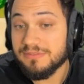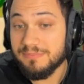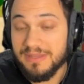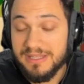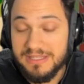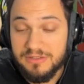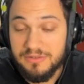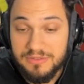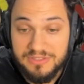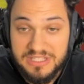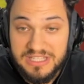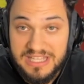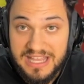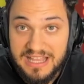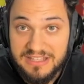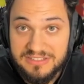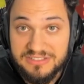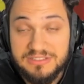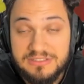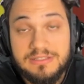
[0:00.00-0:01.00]
Depending on the
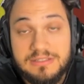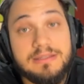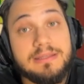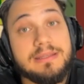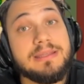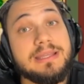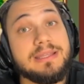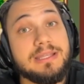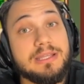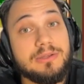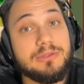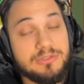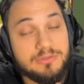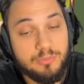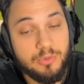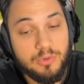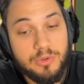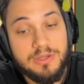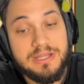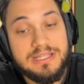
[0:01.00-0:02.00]
class, it
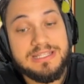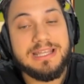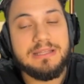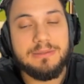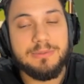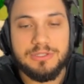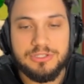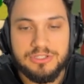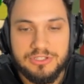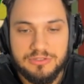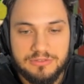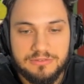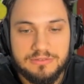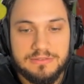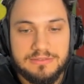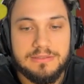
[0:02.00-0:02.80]
deals more or less damage,